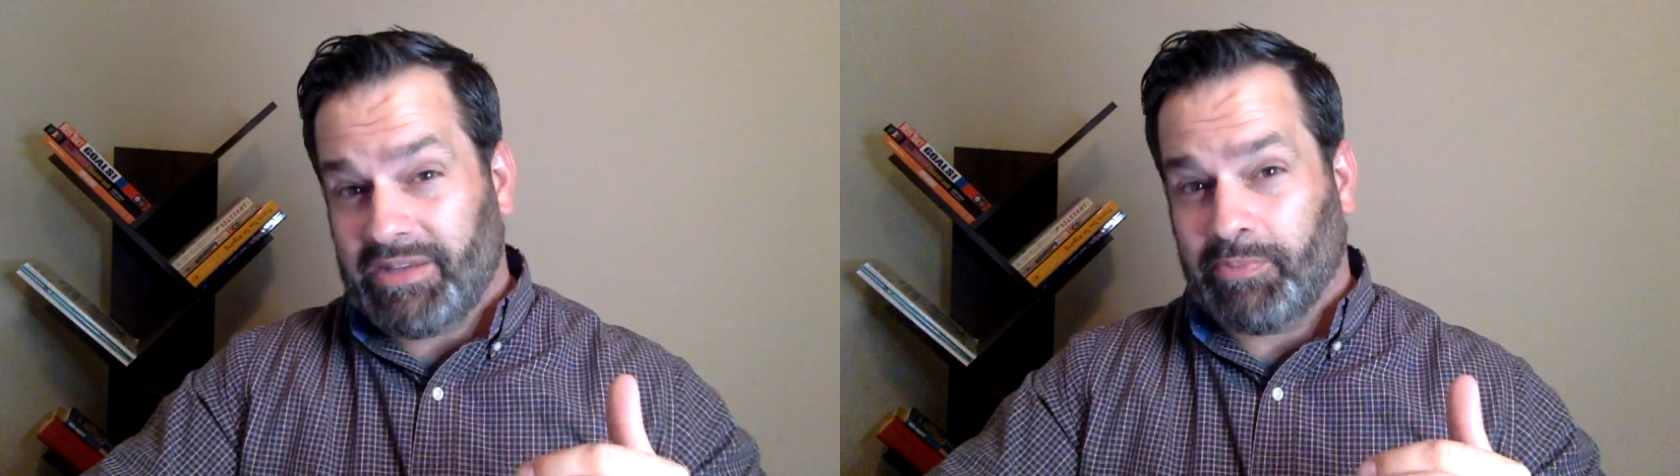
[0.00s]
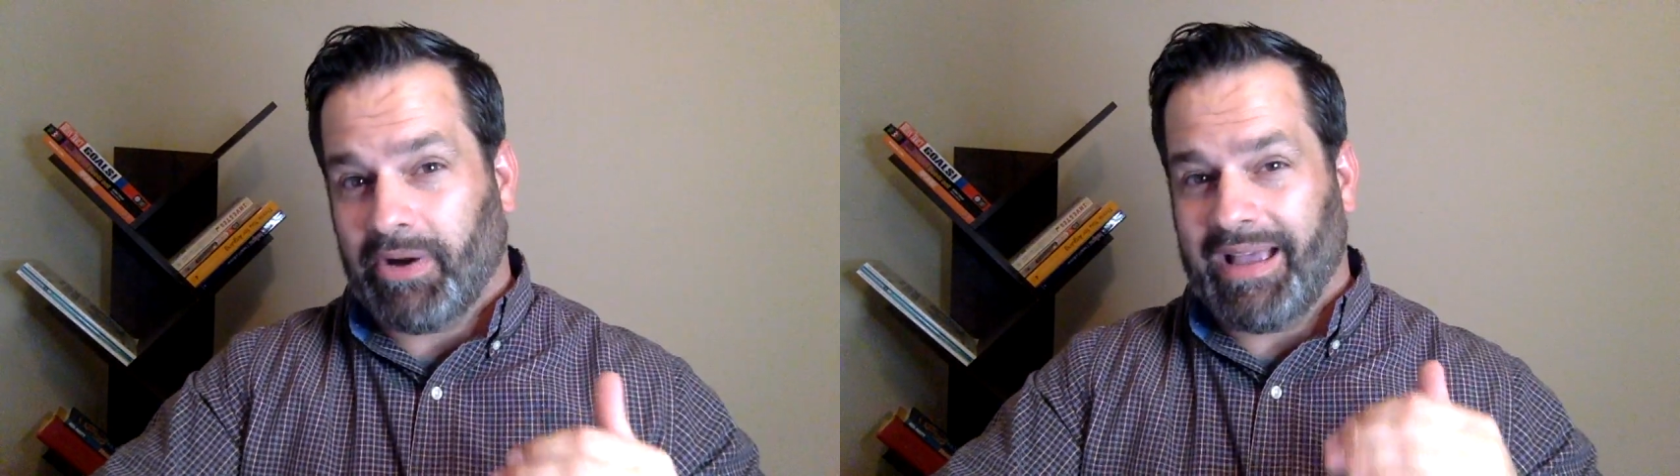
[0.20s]

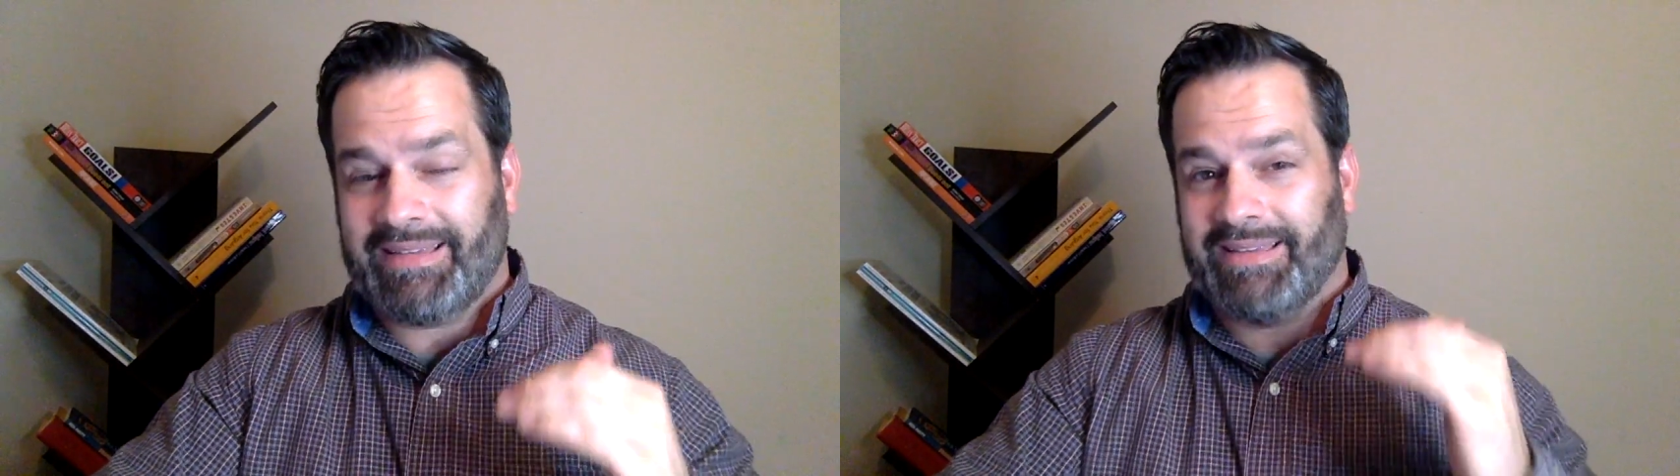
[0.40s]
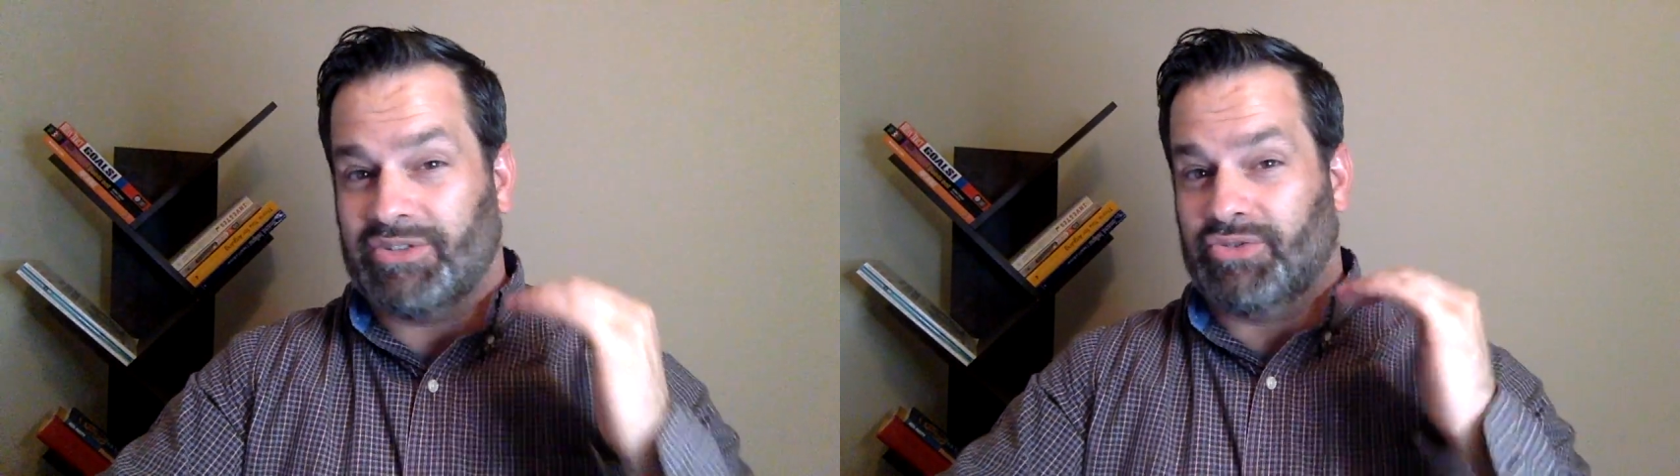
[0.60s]

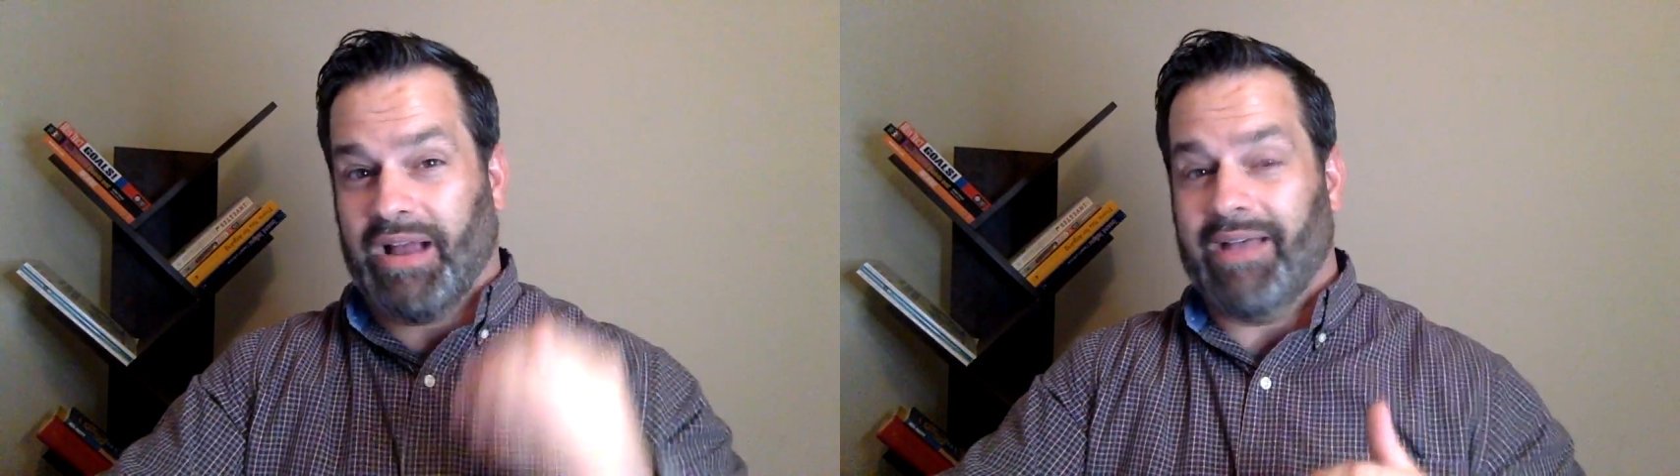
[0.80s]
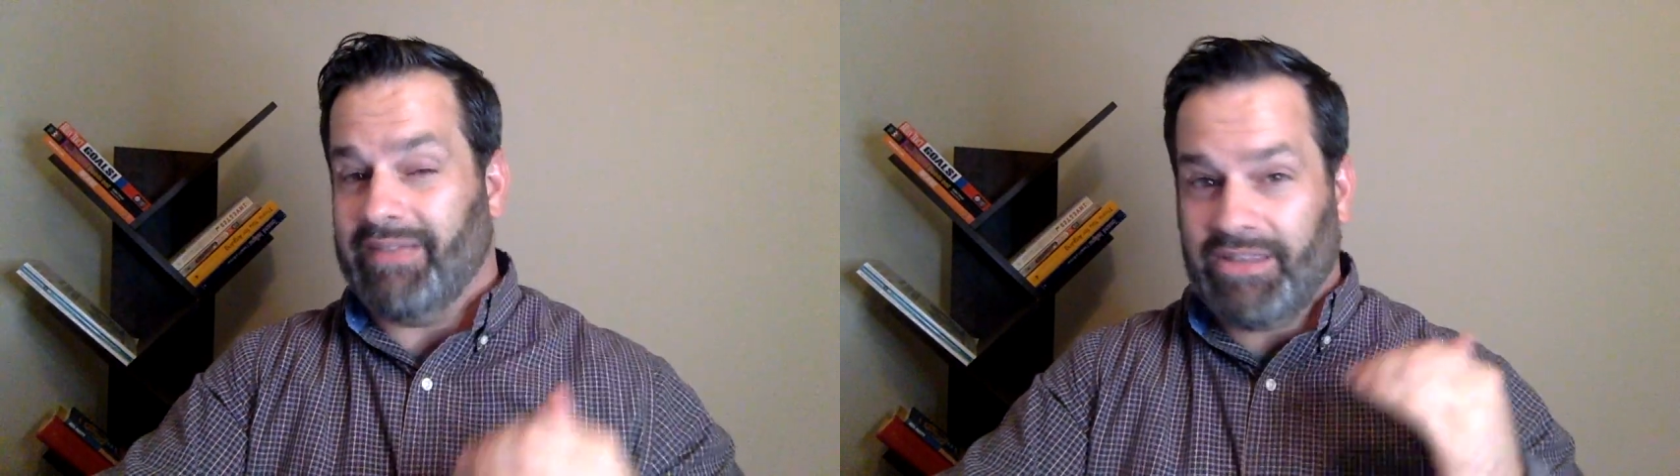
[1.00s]
price is
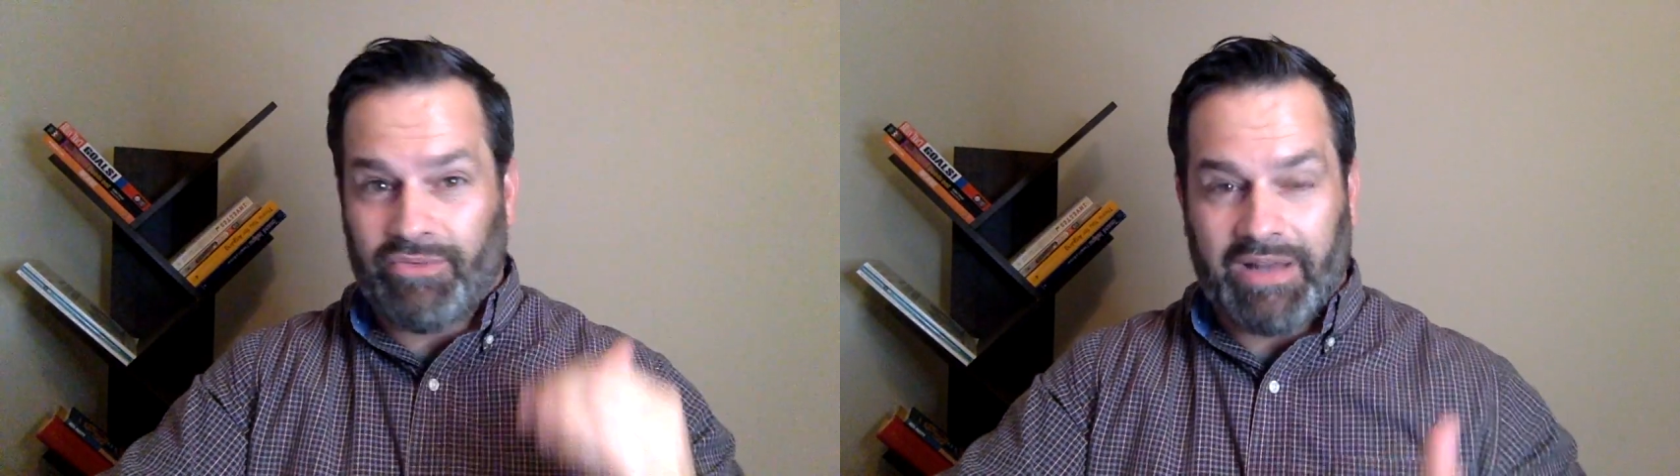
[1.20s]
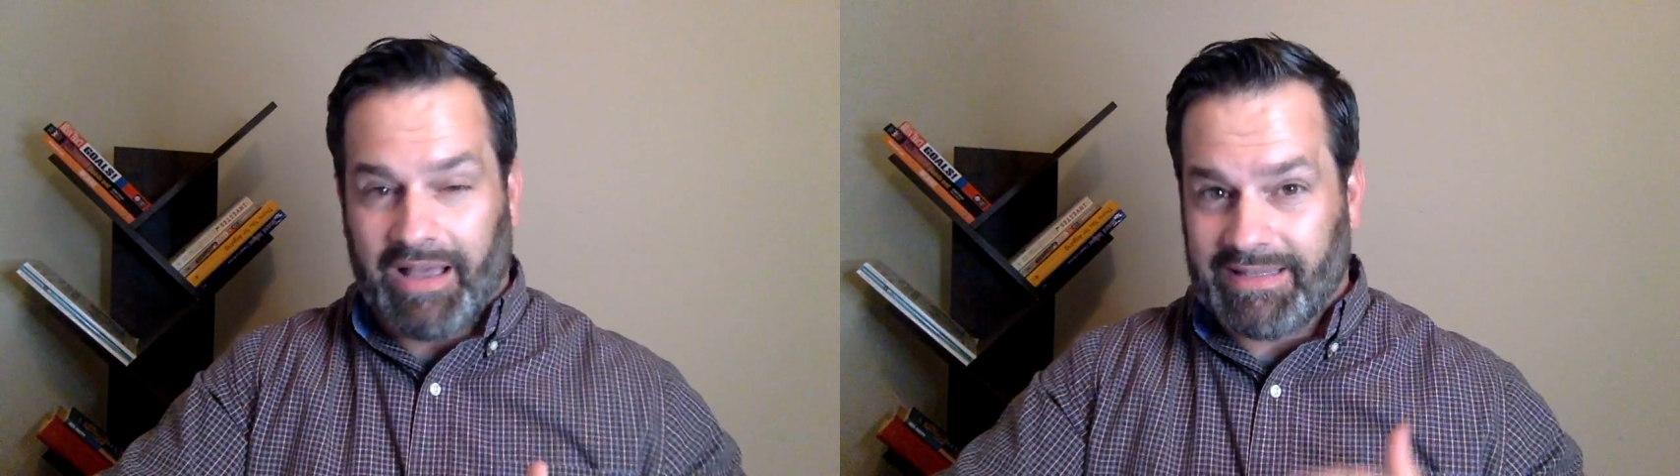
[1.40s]
driving you
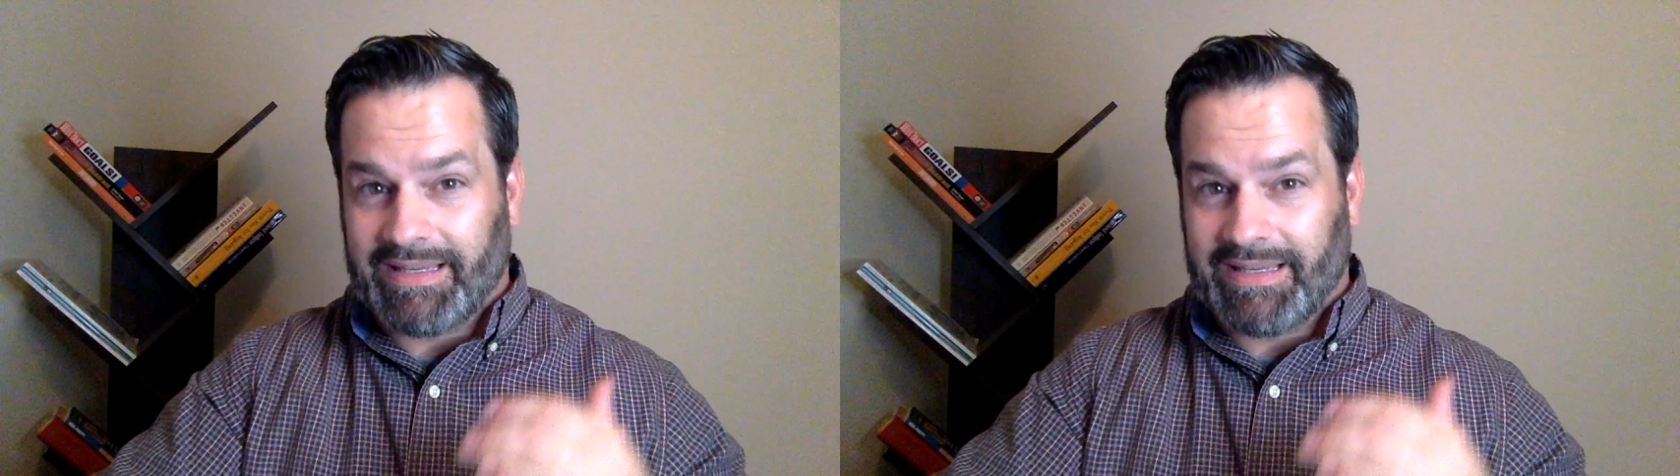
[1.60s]
nuts,